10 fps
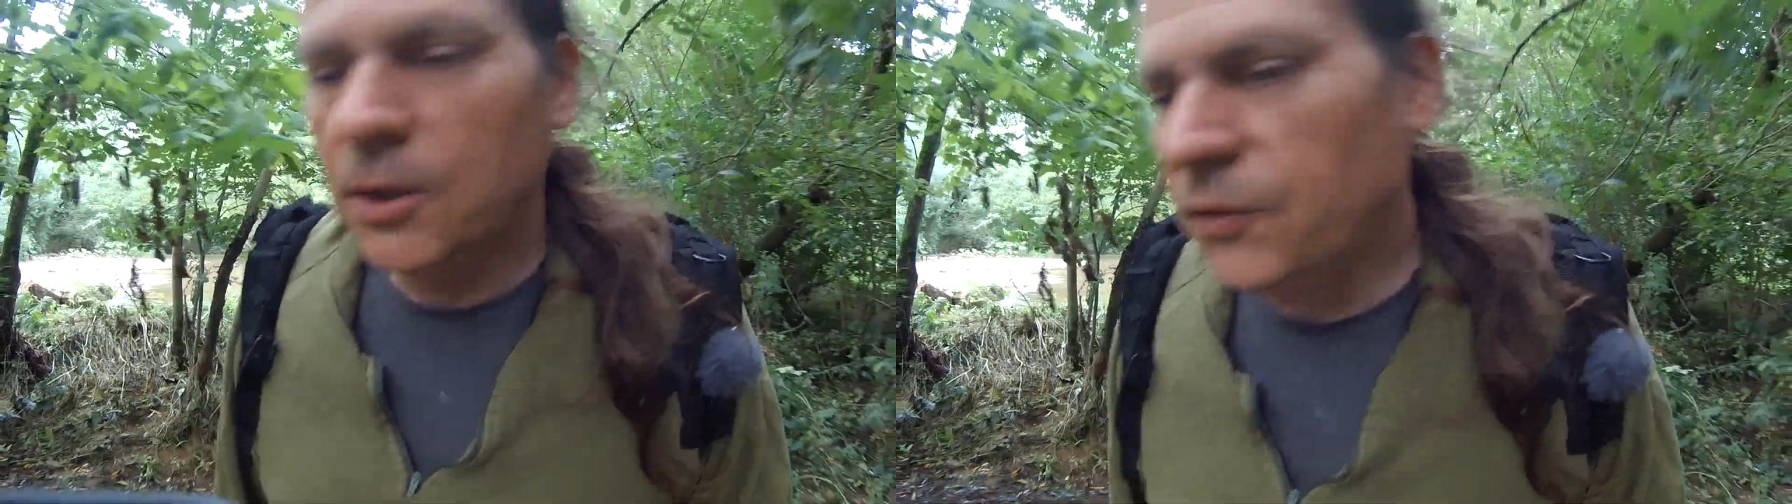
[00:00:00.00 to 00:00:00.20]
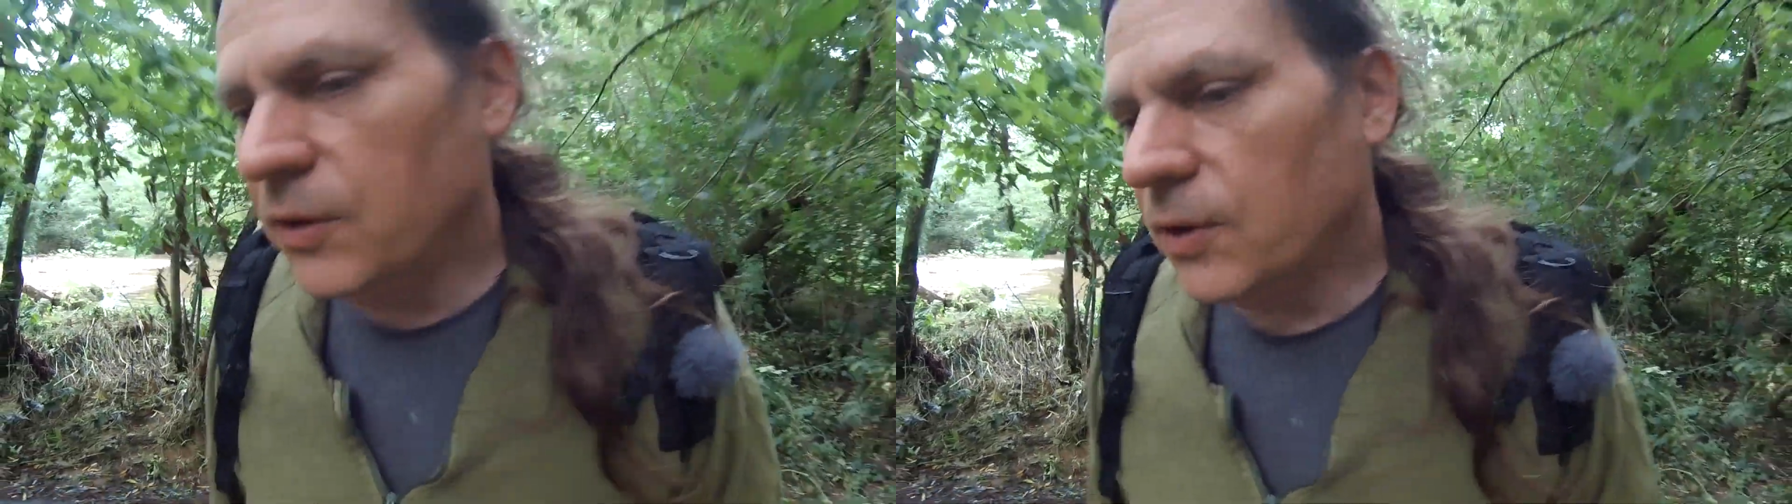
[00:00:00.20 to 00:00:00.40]
a
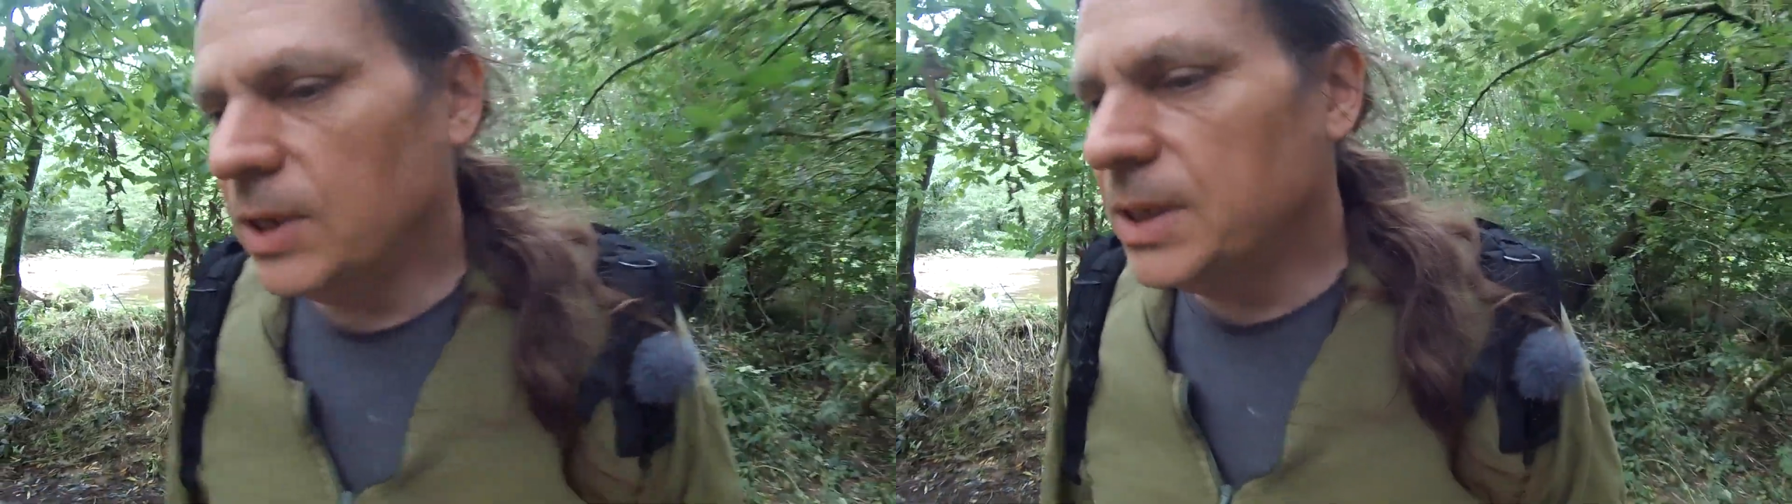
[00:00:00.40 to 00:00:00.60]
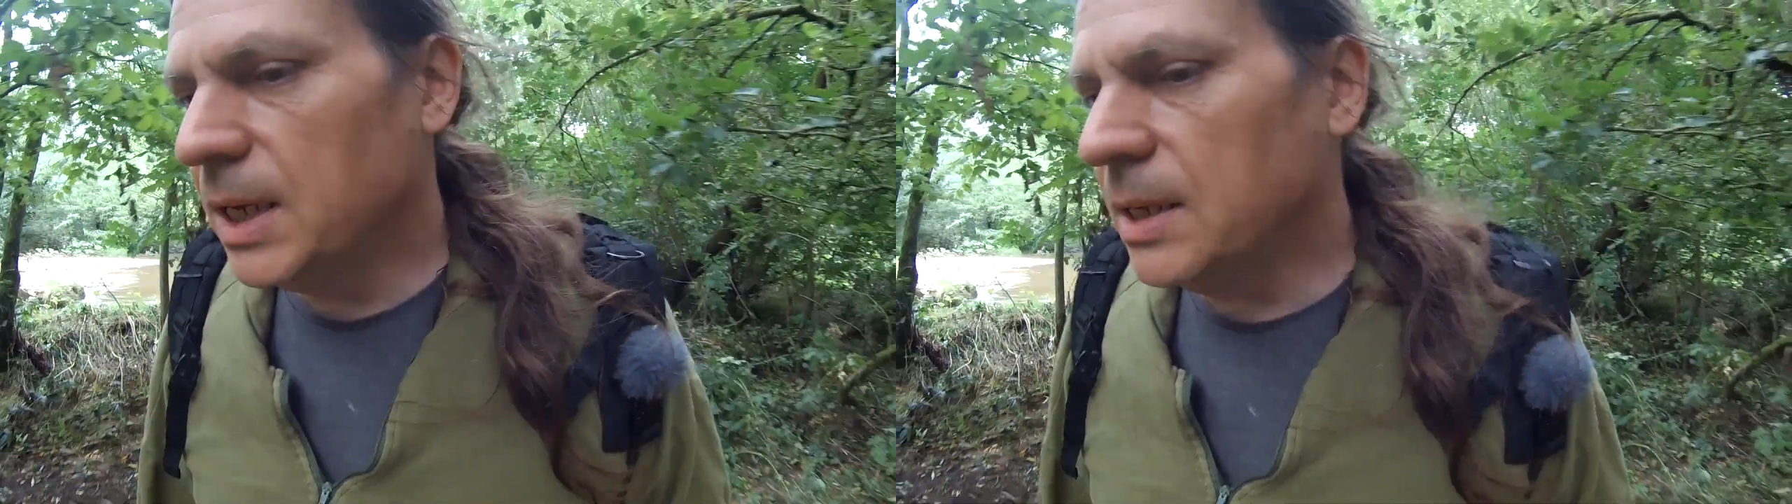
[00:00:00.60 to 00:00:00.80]
few
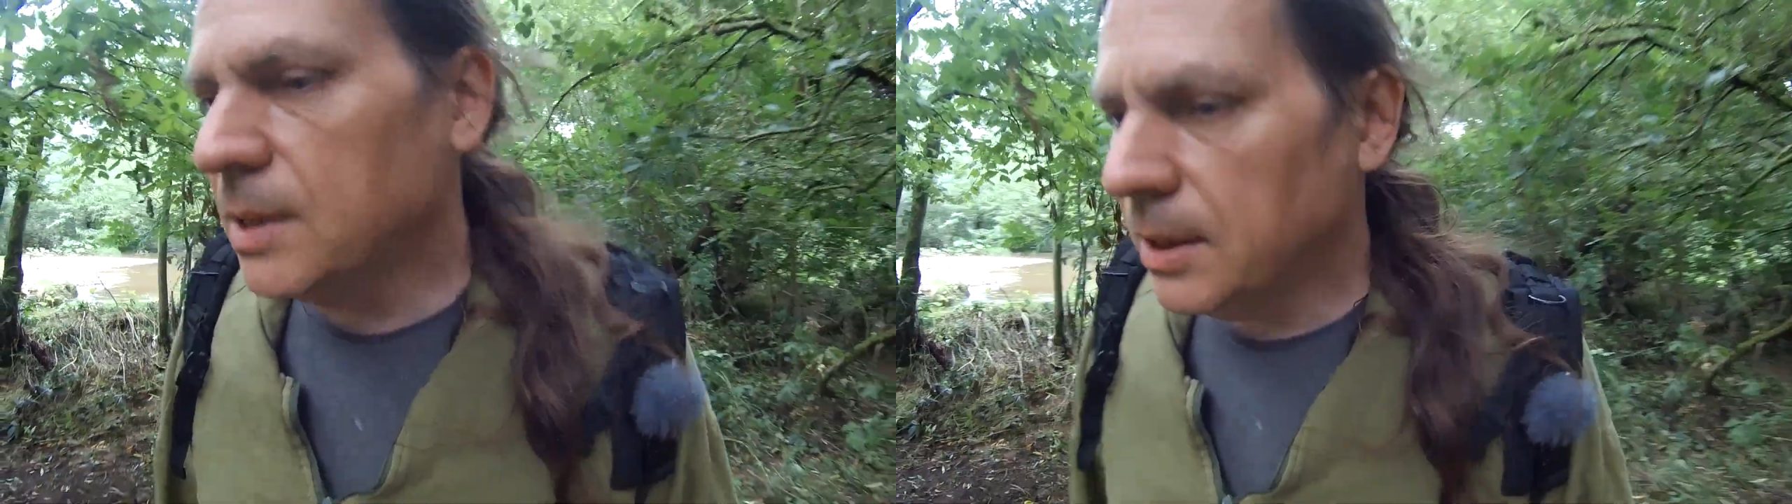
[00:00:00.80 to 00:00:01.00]
volunteers,